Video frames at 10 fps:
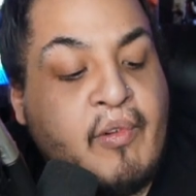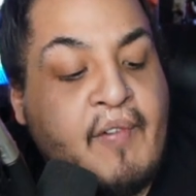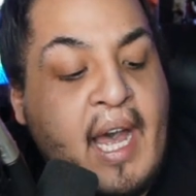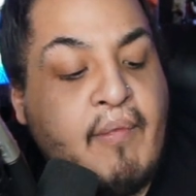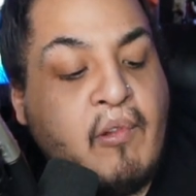
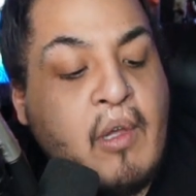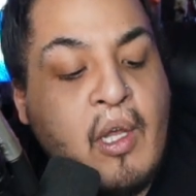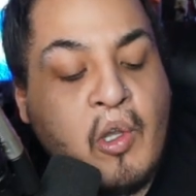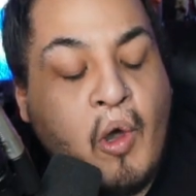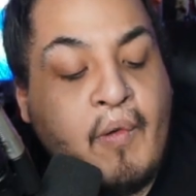revival,
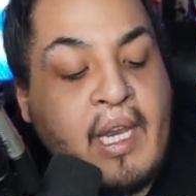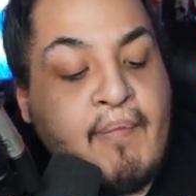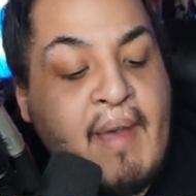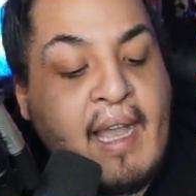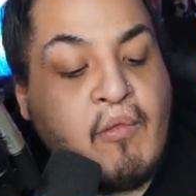Cohen
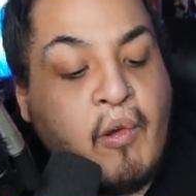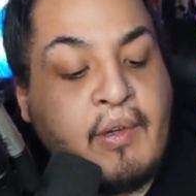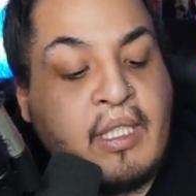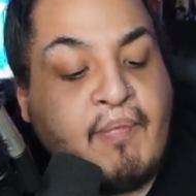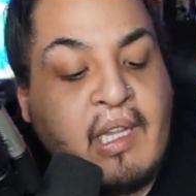and Matt
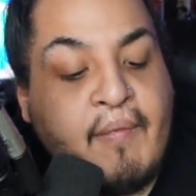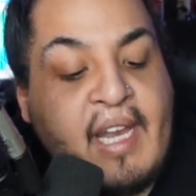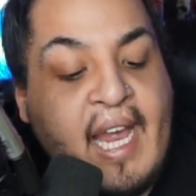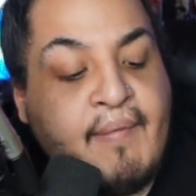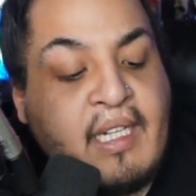Groening's beloved
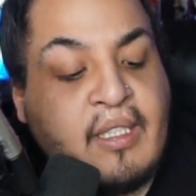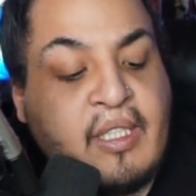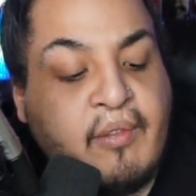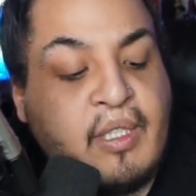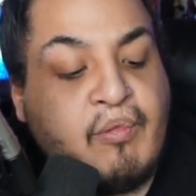animated
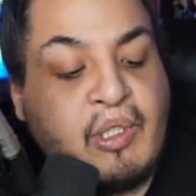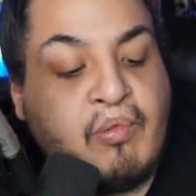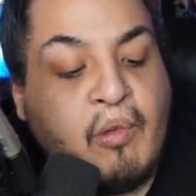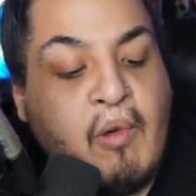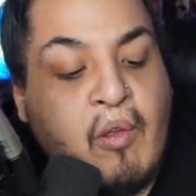series, which
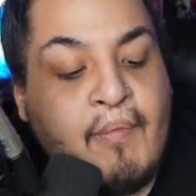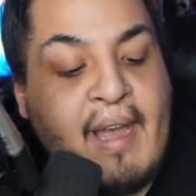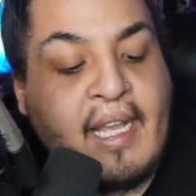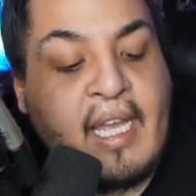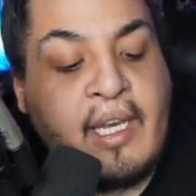will welcome
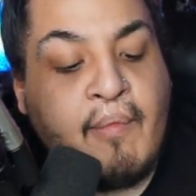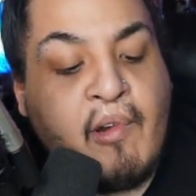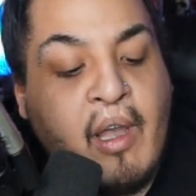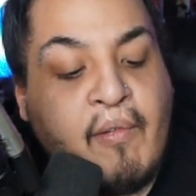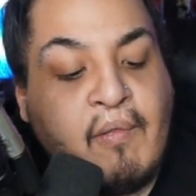back a
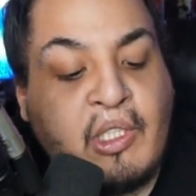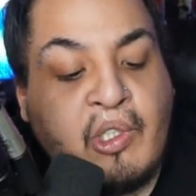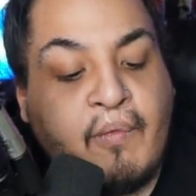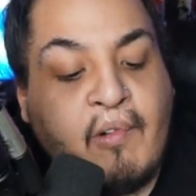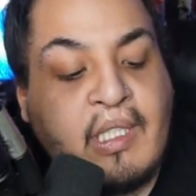number of
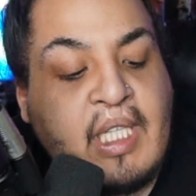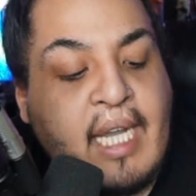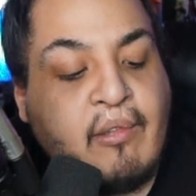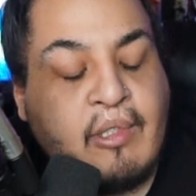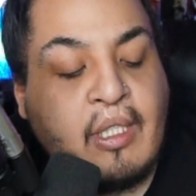original voice
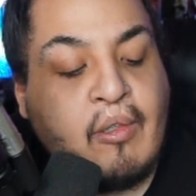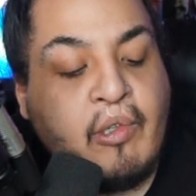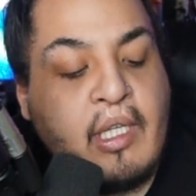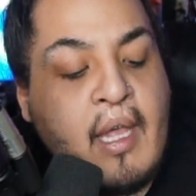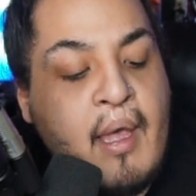actors,
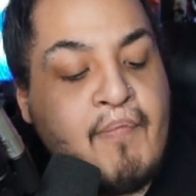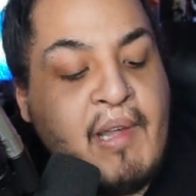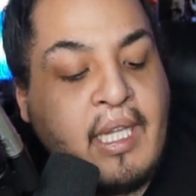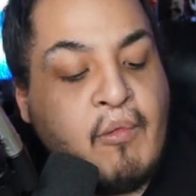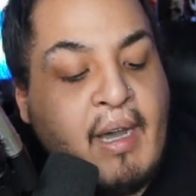including
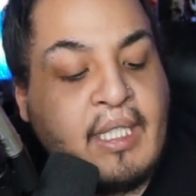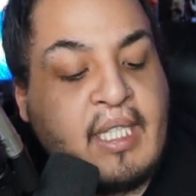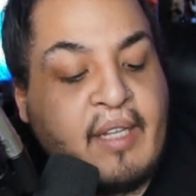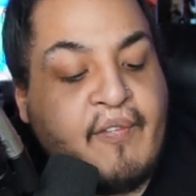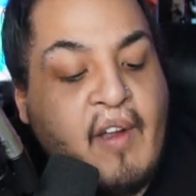Billy West
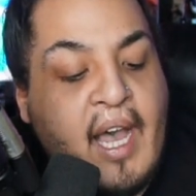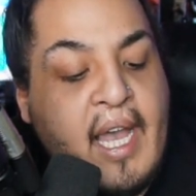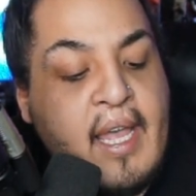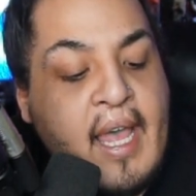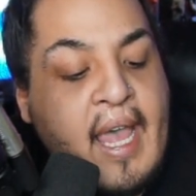as
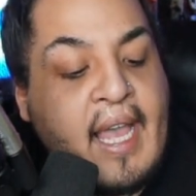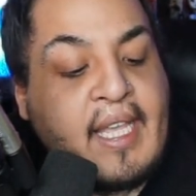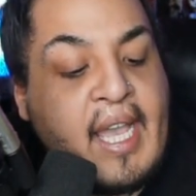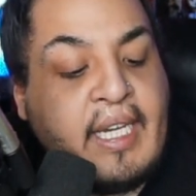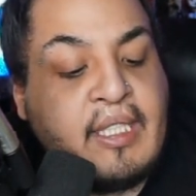Fry and
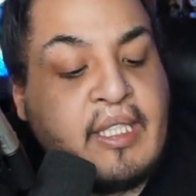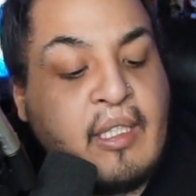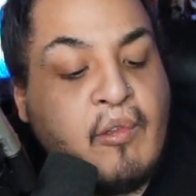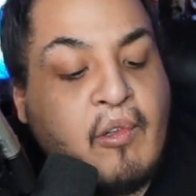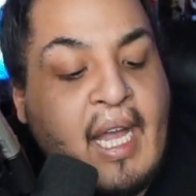Katie
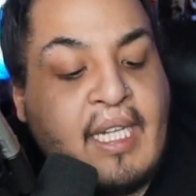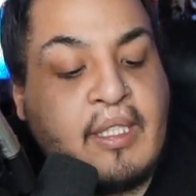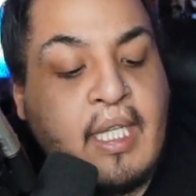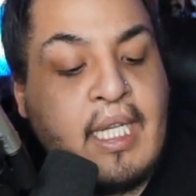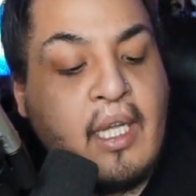Siegel
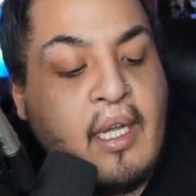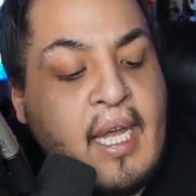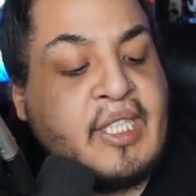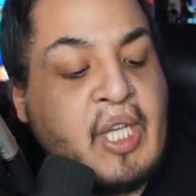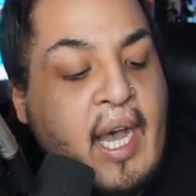as Leela.
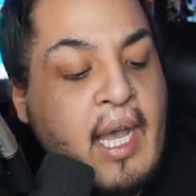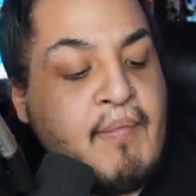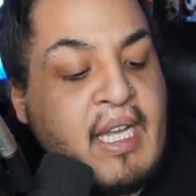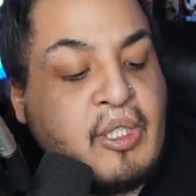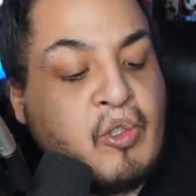At the
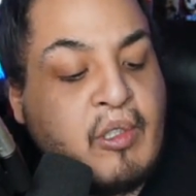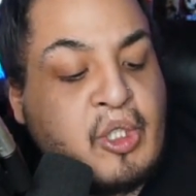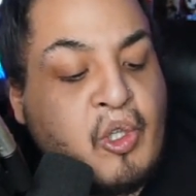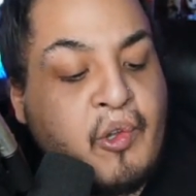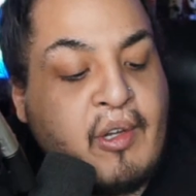time, a
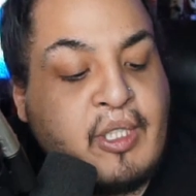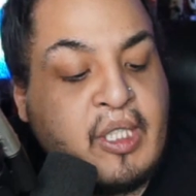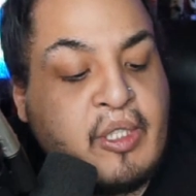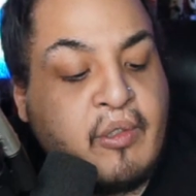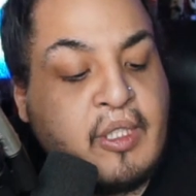source told our
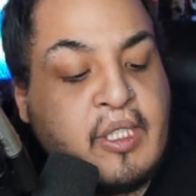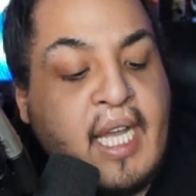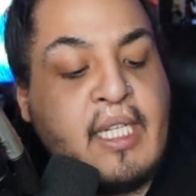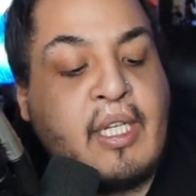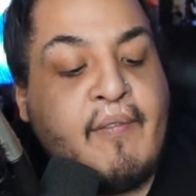sister
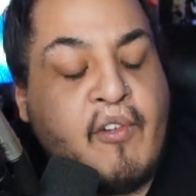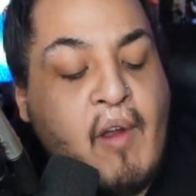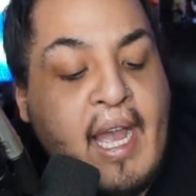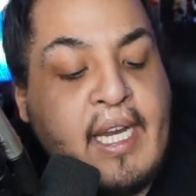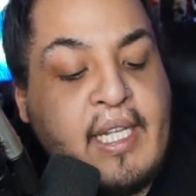site
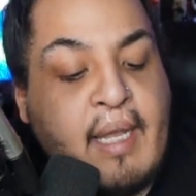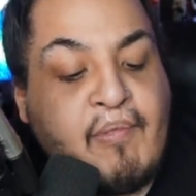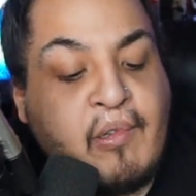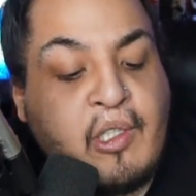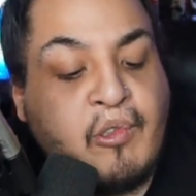Variety that
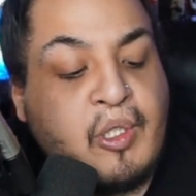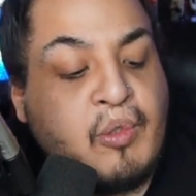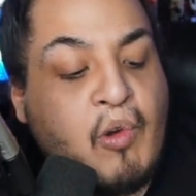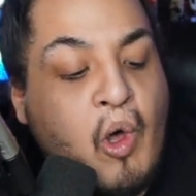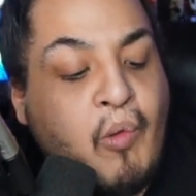
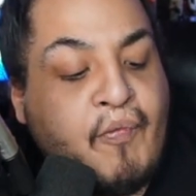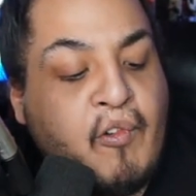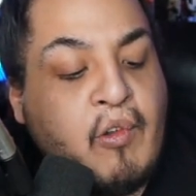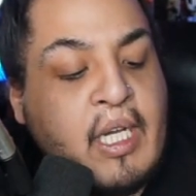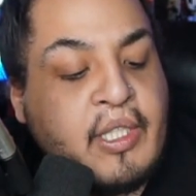producers were hopeful